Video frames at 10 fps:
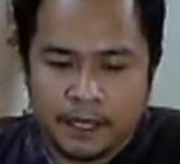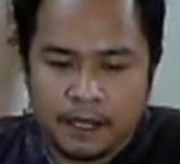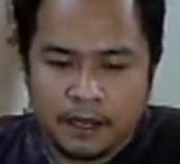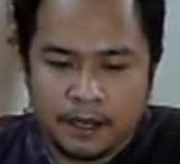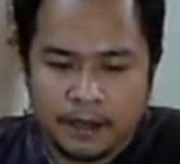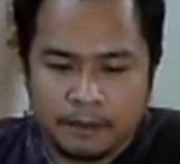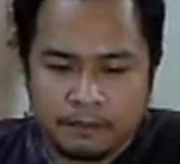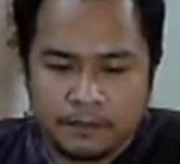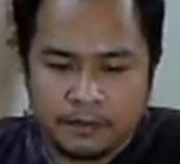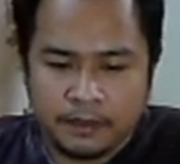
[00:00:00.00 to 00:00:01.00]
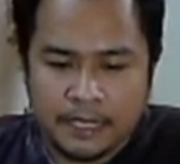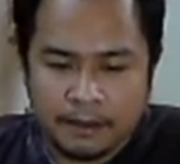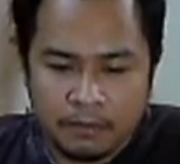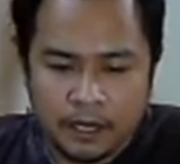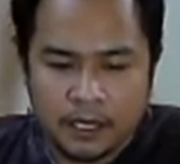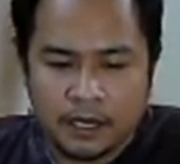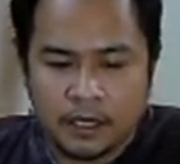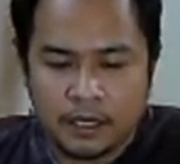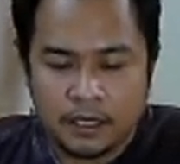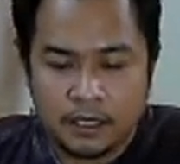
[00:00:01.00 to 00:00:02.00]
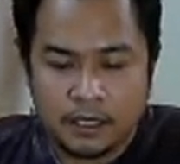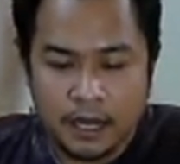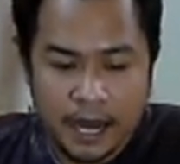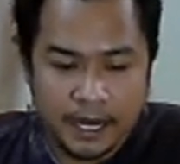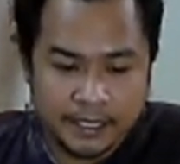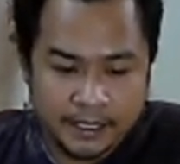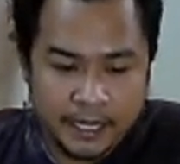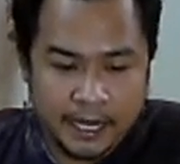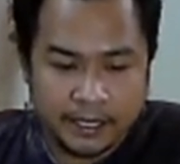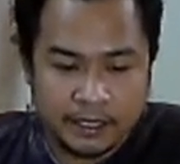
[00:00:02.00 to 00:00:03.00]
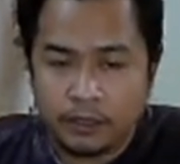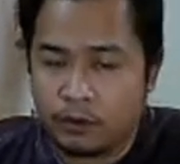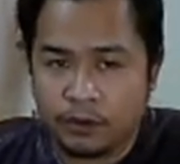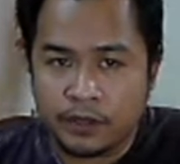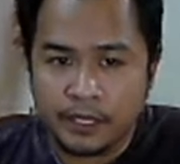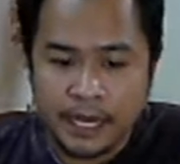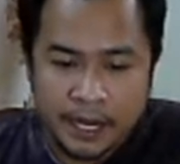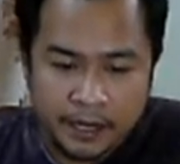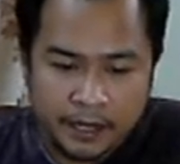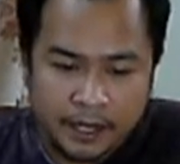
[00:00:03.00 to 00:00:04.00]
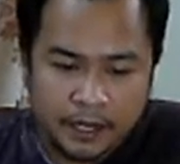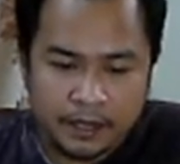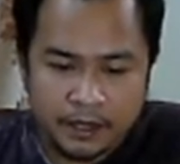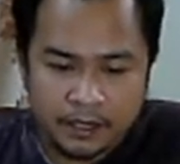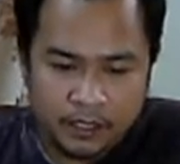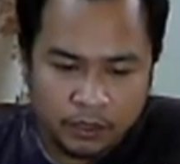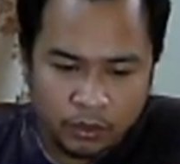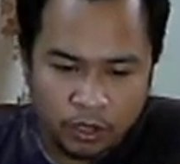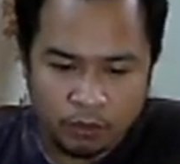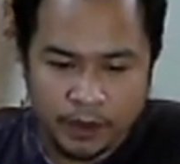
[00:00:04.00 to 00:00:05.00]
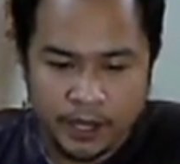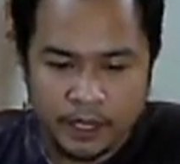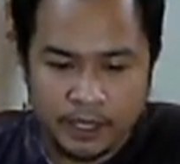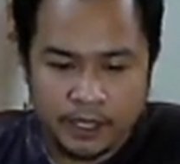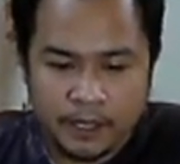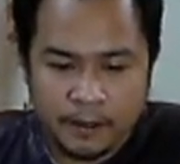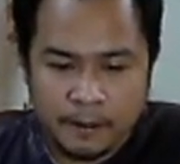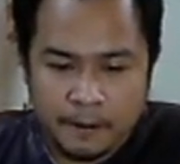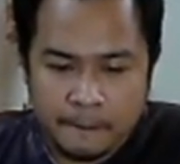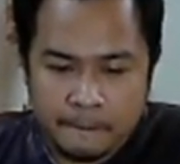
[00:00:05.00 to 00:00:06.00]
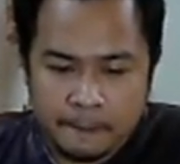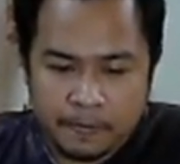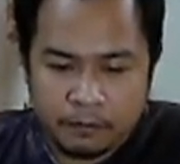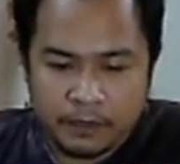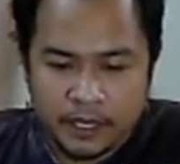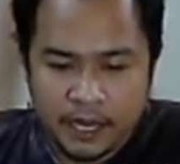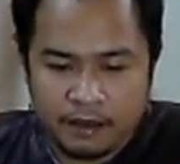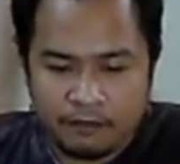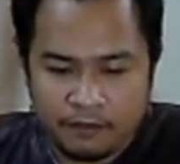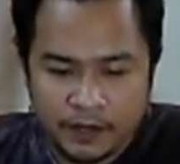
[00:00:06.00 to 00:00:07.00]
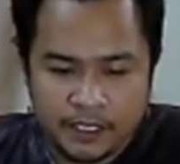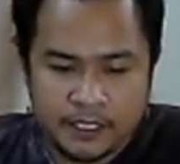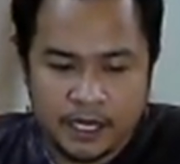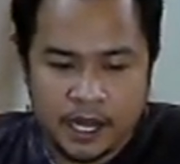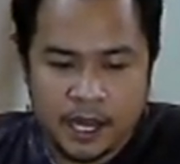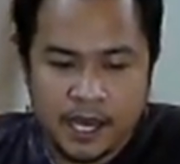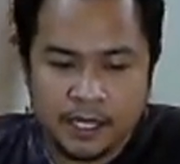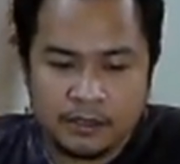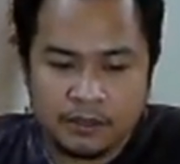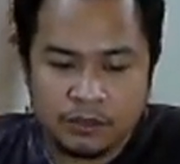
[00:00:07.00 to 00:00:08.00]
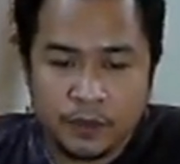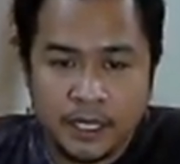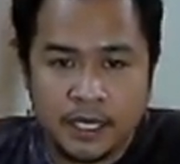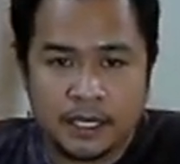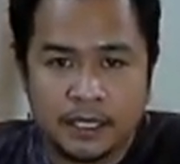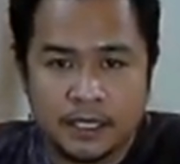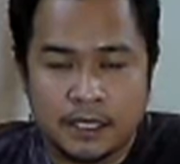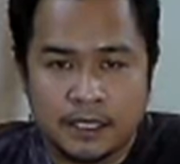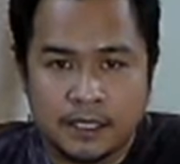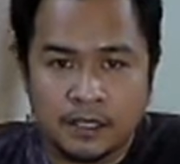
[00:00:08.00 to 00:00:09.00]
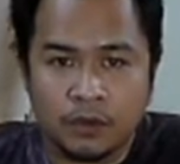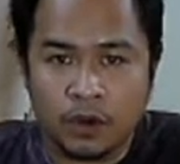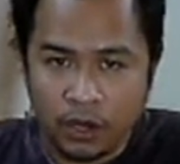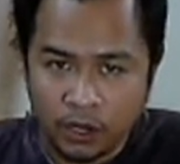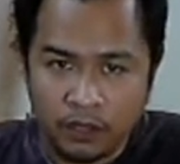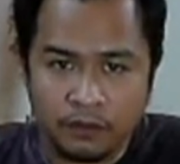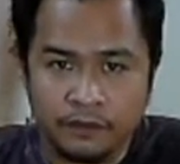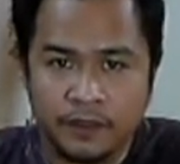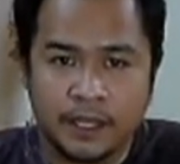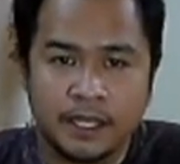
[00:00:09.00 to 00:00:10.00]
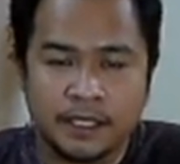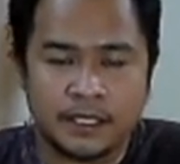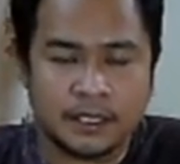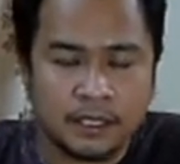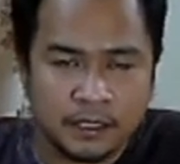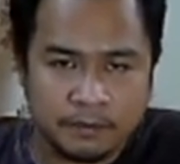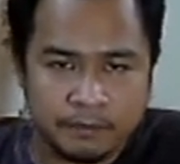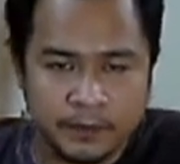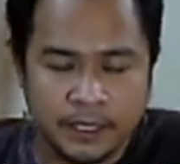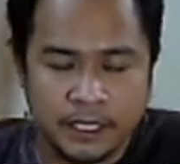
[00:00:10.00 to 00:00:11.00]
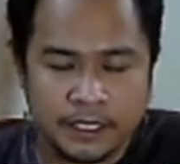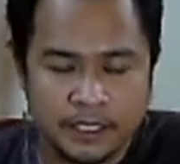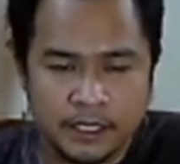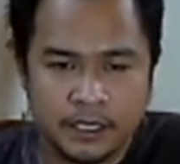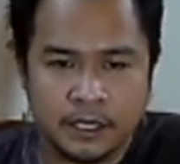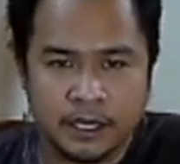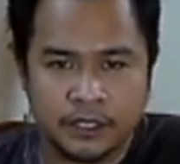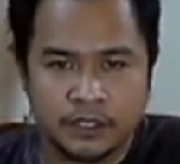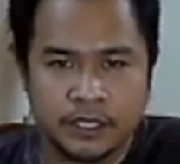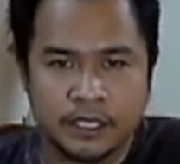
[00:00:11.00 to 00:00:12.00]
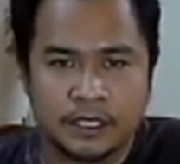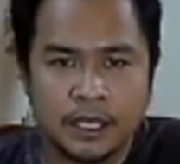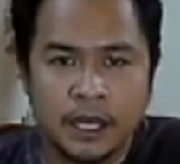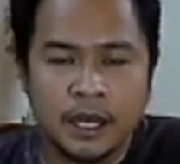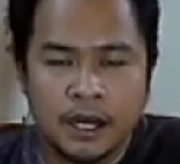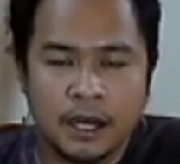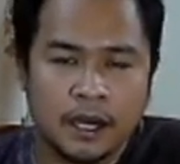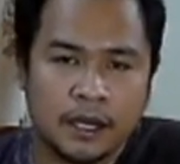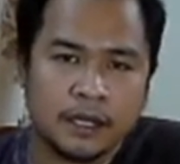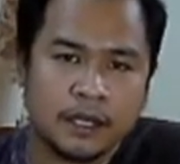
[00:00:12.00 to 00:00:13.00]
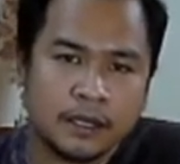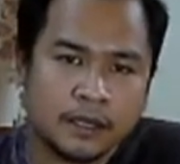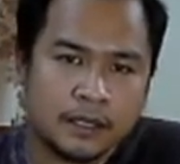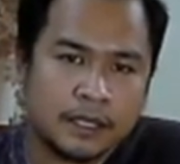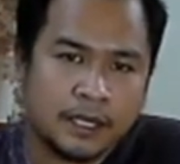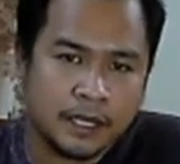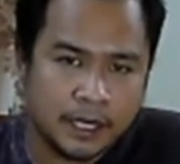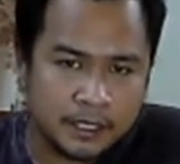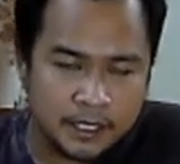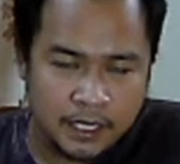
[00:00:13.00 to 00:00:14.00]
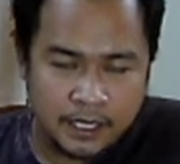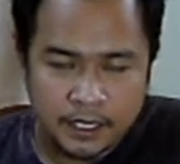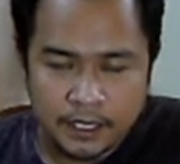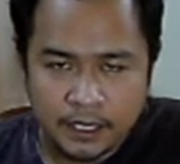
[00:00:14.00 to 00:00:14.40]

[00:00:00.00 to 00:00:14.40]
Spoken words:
Denmark, Iceland, the northern Canada, Norway. We have Russia and Sweden. So all of these places and countries are connected